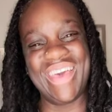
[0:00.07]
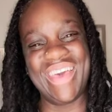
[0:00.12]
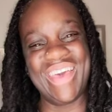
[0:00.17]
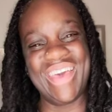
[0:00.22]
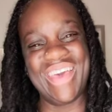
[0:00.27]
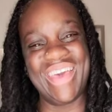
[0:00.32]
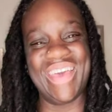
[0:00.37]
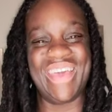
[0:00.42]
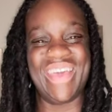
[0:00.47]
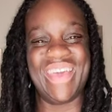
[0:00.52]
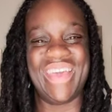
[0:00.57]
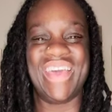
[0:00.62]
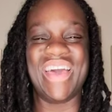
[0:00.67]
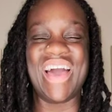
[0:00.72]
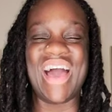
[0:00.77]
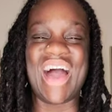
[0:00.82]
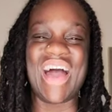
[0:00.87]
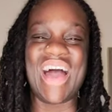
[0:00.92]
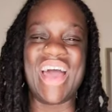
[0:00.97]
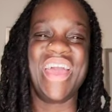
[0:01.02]
I
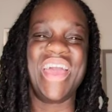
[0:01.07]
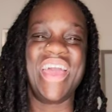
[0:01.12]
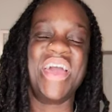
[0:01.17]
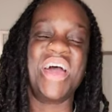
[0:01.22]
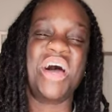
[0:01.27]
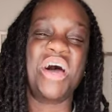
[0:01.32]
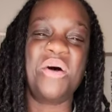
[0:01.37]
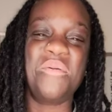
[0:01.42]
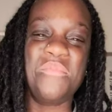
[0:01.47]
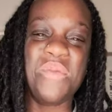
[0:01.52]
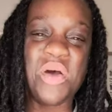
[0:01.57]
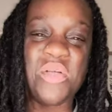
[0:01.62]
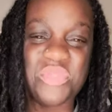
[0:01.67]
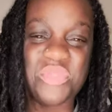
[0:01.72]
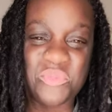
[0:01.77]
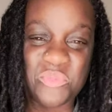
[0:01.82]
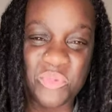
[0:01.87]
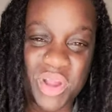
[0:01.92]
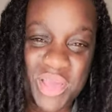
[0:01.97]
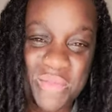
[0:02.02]
am three
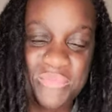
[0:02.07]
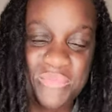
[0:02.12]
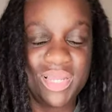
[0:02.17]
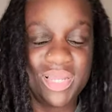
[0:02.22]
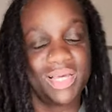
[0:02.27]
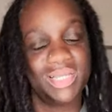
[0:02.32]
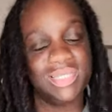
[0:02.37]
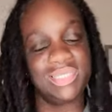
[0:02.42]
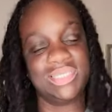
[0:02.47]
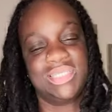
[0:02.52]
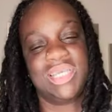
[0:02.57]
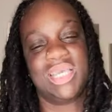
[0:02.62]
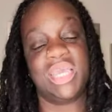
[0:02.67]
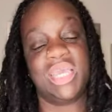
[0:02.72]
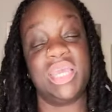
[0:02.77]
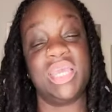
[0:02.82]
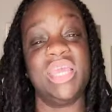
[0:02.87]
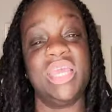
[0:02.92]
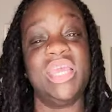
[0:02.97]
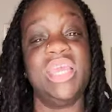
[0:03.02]
plus Kei,
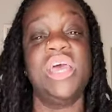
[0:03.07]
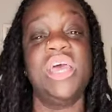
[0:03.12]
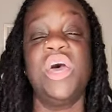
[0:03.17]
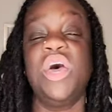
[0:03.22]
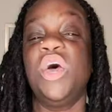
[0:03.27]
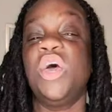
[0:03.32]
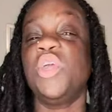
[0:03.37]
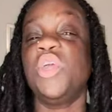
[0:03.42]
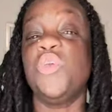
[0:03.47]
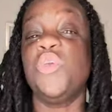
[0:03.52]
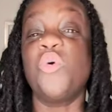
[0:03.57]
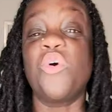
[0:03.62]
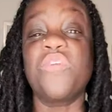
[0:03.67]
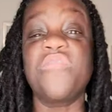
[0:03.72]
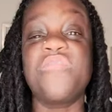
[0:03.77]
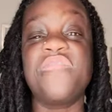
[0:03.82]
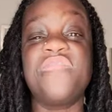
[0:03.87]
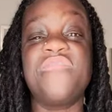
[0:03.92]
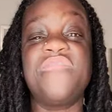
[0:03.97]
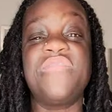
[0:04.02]
your
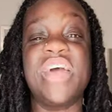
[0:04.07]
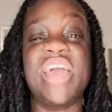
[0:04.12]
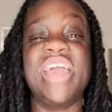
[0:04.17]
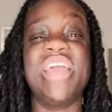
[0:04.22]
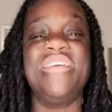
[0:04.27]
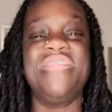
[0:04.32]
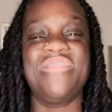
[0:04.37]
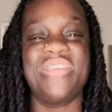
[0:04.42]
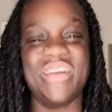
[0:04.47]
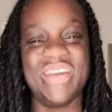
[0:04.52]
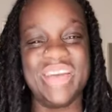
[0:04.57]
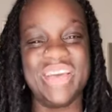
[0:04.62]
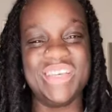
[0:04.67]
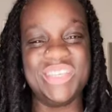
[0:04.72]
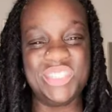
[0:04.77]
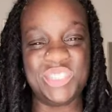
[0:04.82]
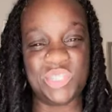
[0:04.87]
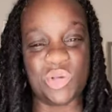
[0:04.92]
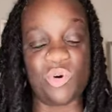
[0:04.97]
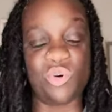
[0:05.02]
favorite social
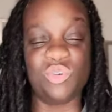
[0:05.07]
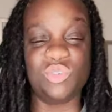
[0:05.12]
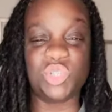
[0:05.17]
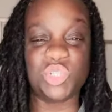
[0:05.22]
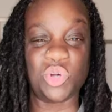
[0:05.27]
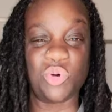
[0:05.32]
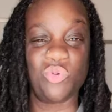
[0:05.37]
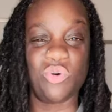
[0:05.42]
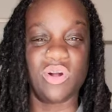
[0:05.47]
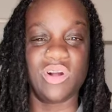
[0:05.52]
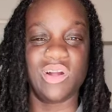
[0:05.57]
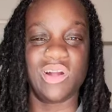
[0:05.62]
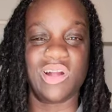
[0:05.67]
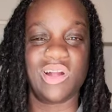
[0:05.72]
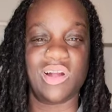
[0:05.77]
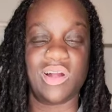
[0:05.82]
worker.